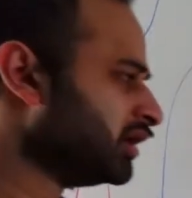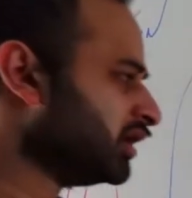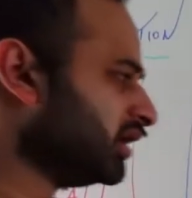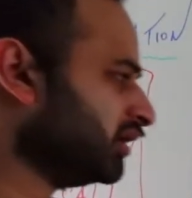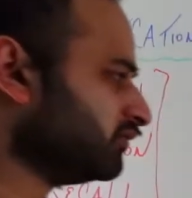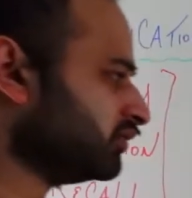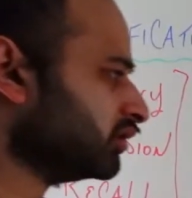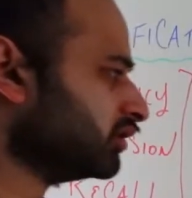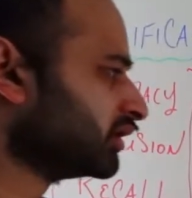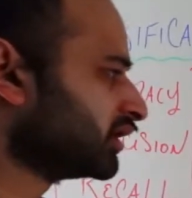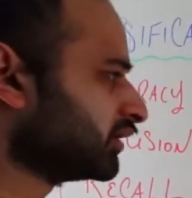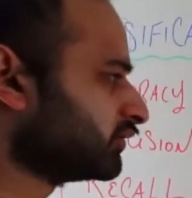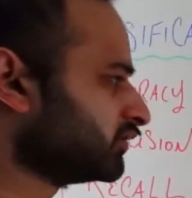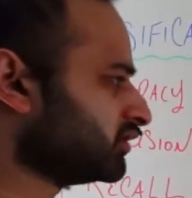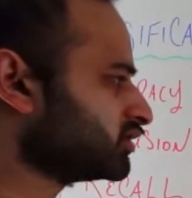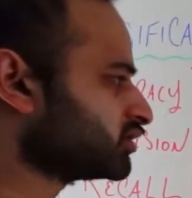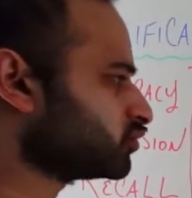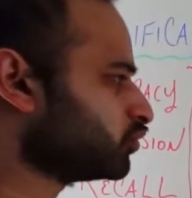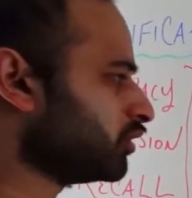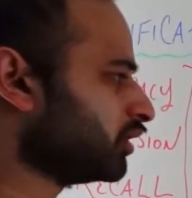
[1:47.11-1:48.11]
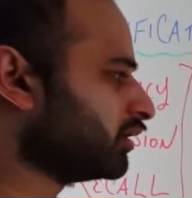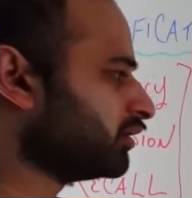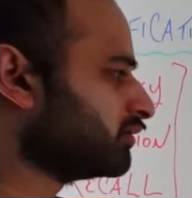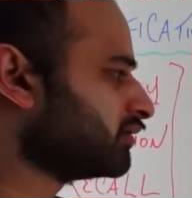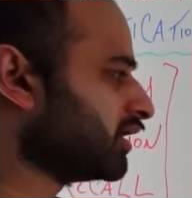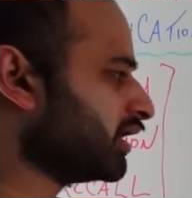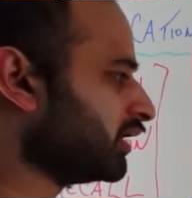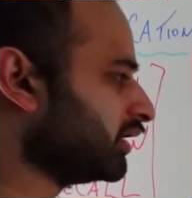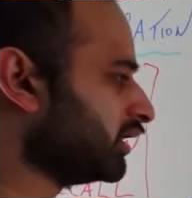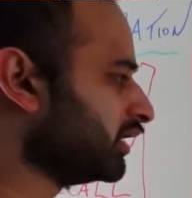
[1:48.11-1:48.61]
If you look at this one,
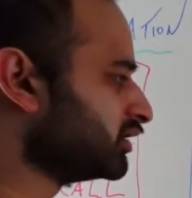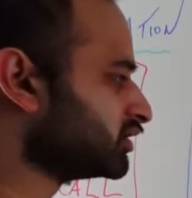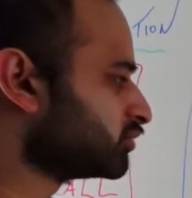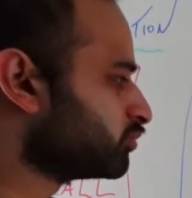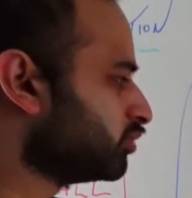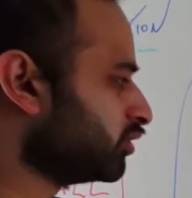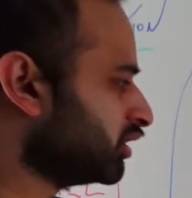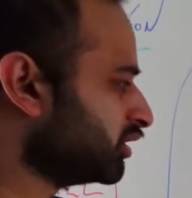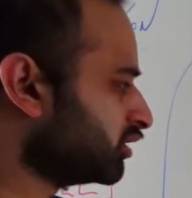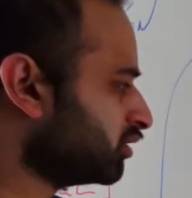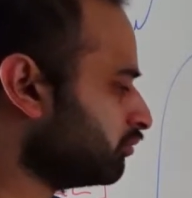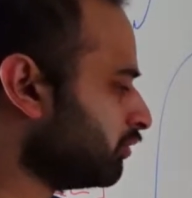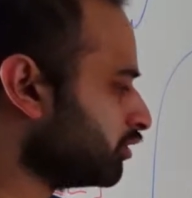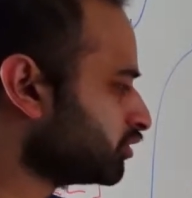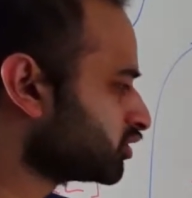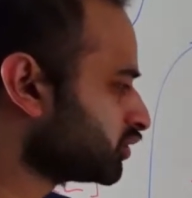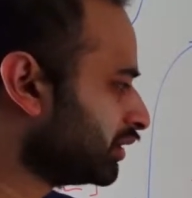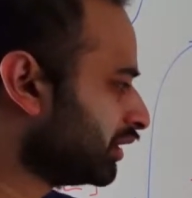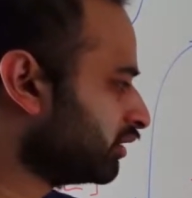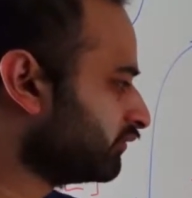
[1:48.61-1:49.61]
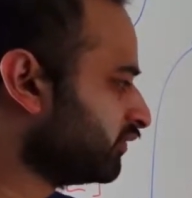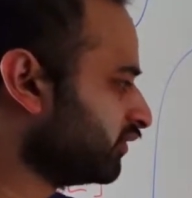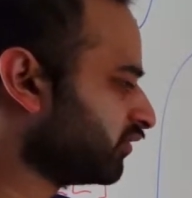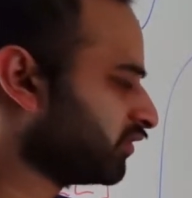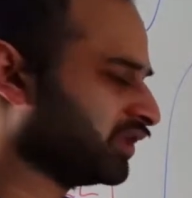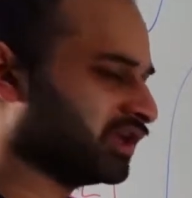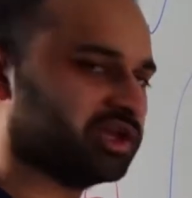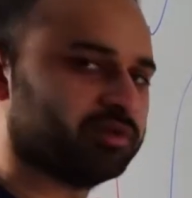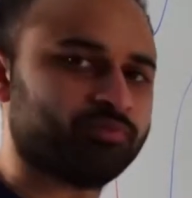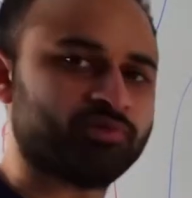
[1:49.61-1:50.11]
then it's putting the most relevant
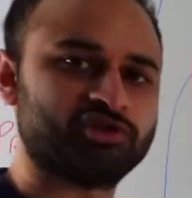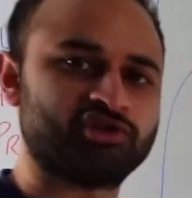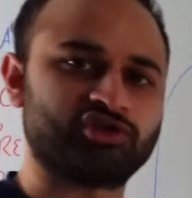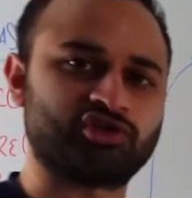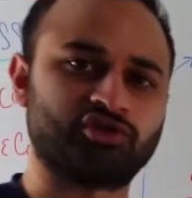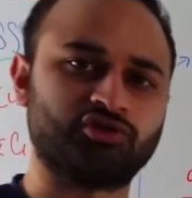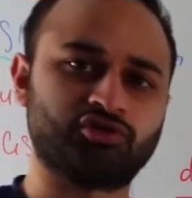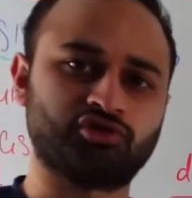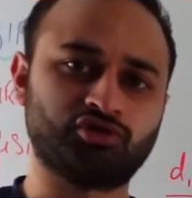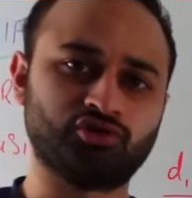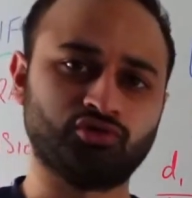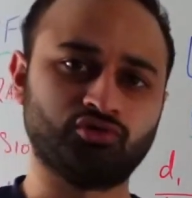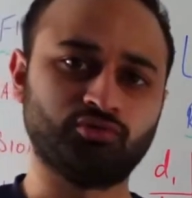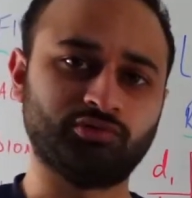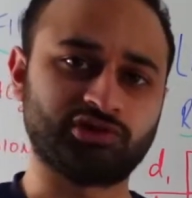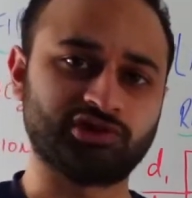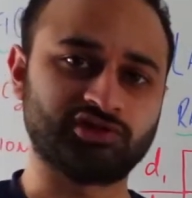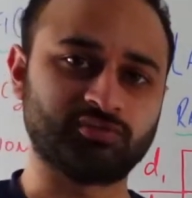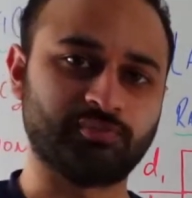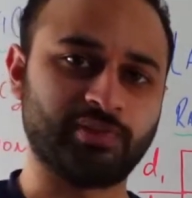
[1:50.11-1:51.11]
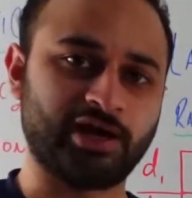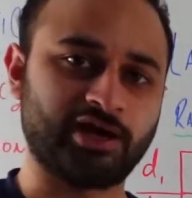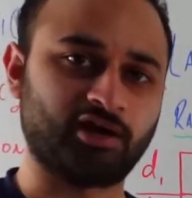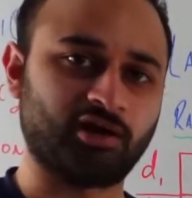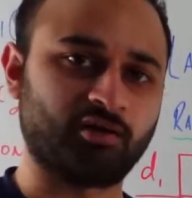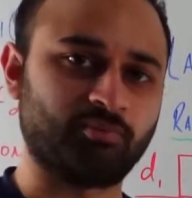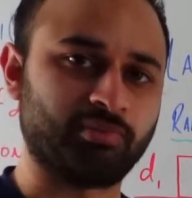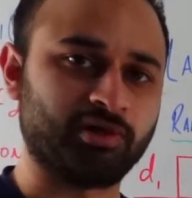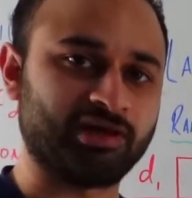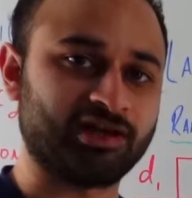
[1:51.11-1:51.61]
thing in position 2, which is
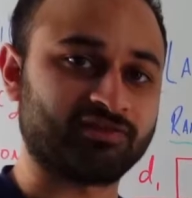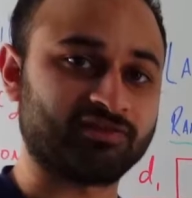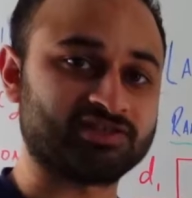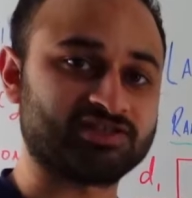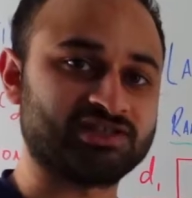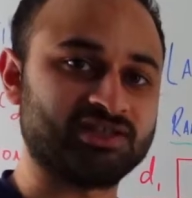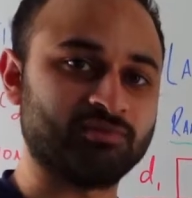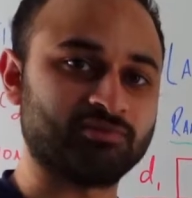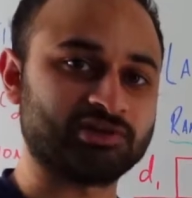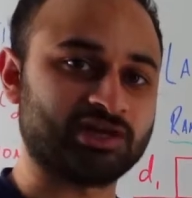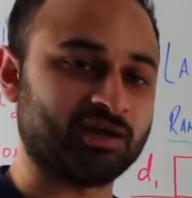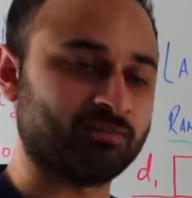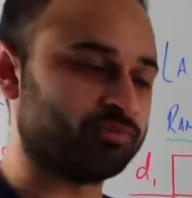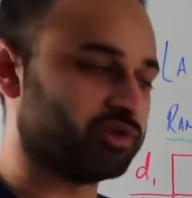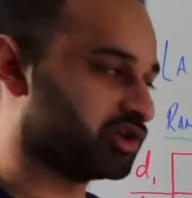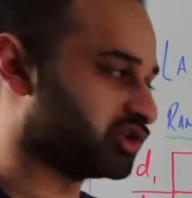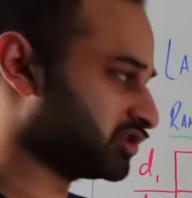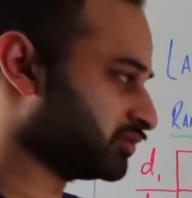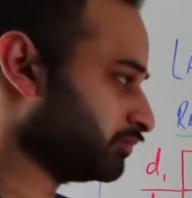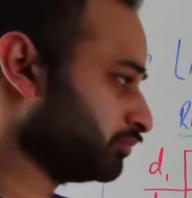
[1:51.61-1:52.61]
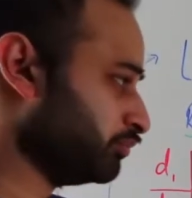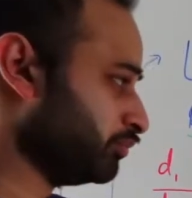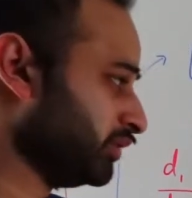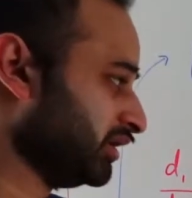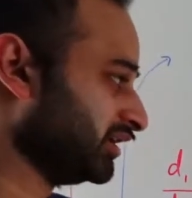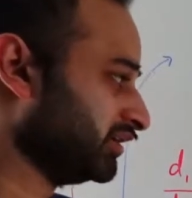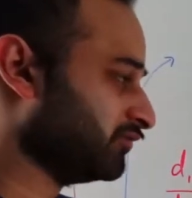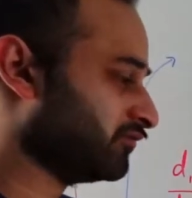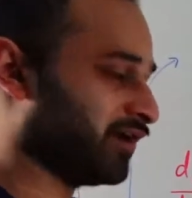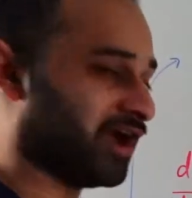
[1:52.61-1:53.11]
better, but at the same time there's a
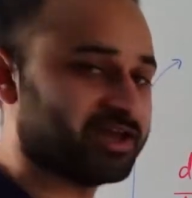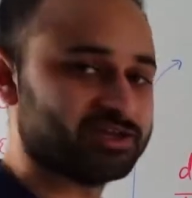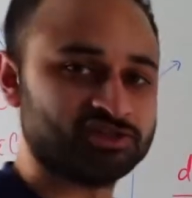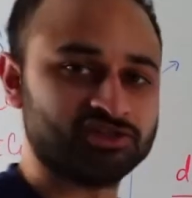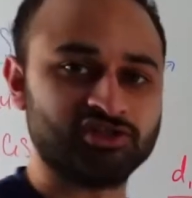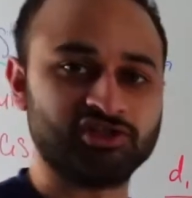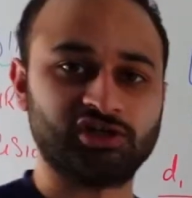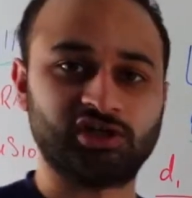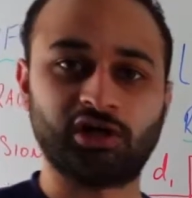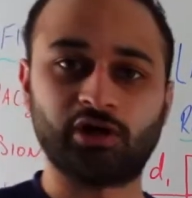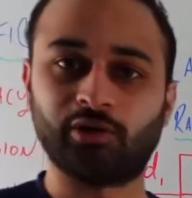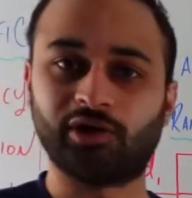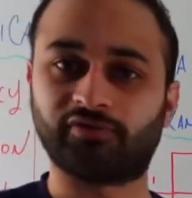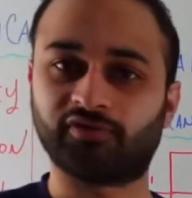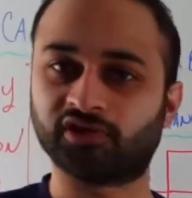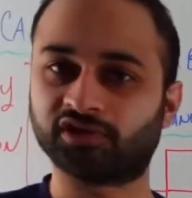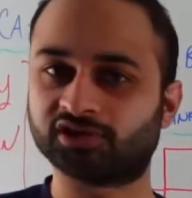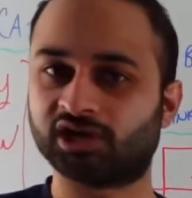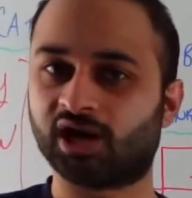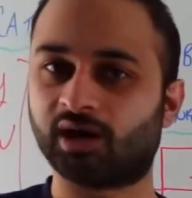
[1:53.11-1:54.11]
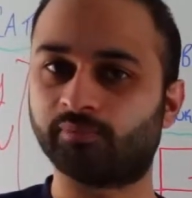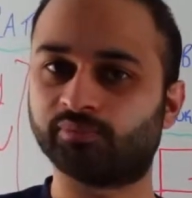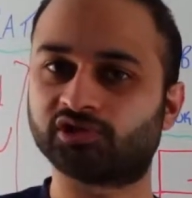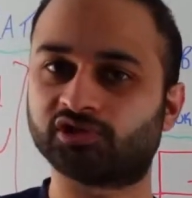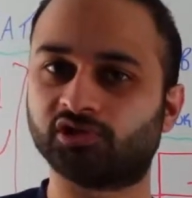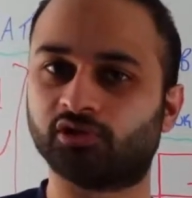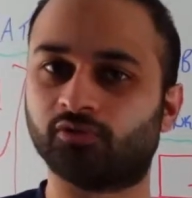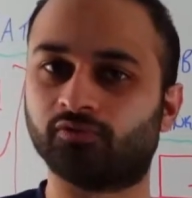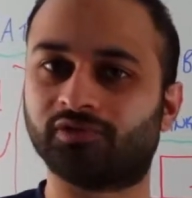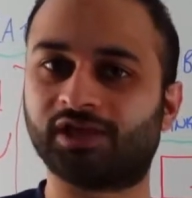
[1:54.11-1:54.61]
big fat 0 at the top,
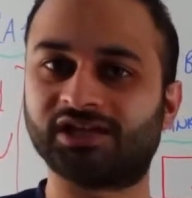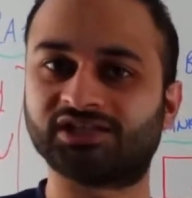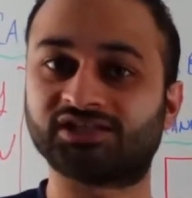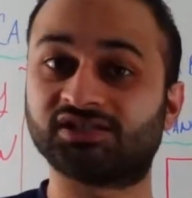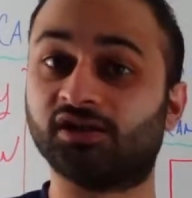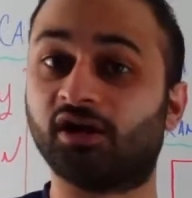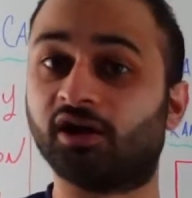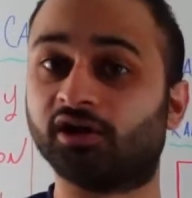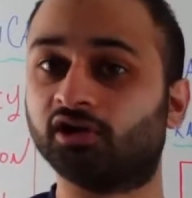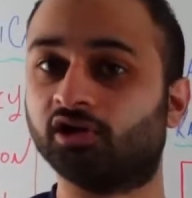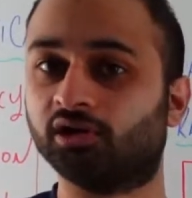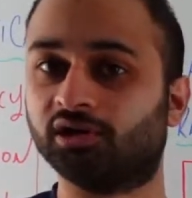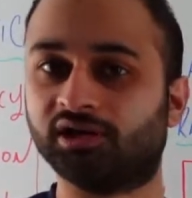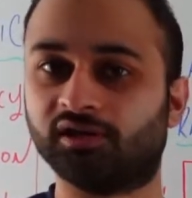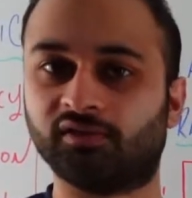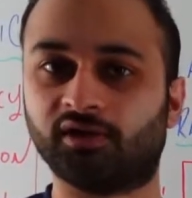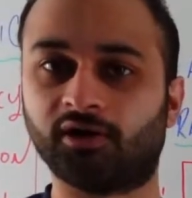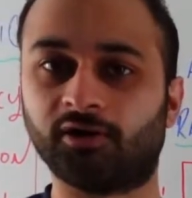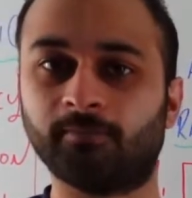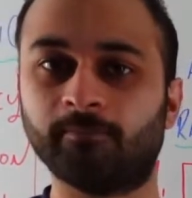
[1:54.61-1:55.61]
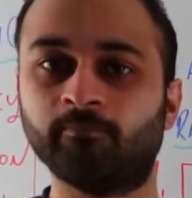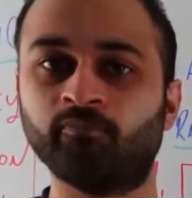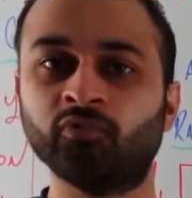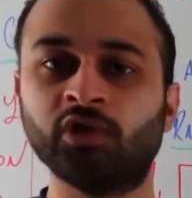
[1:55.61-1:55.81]
so that's not good either.